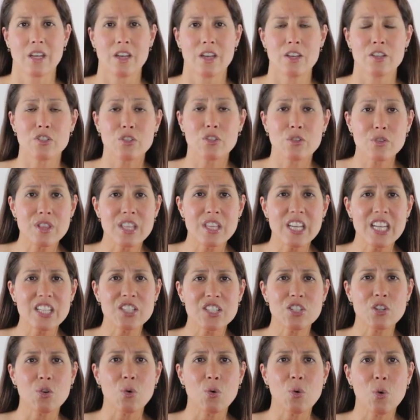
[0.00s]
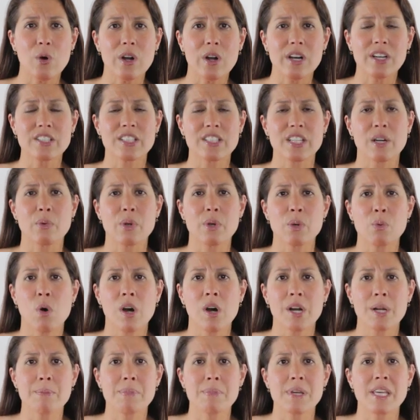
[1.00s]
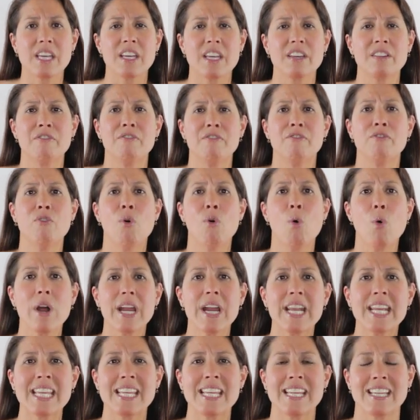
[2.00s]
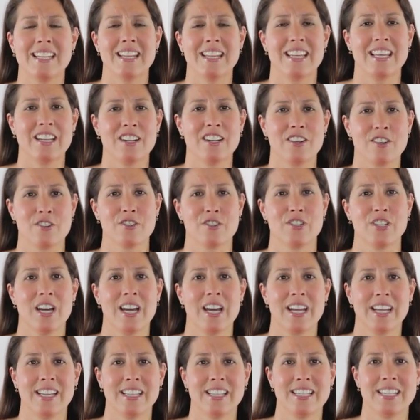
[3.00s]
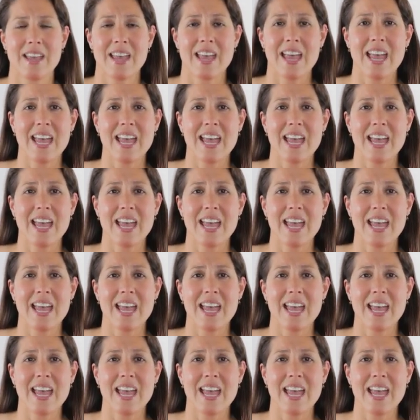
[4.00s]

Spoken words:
So these are oils that we want to be avoiding in our diet.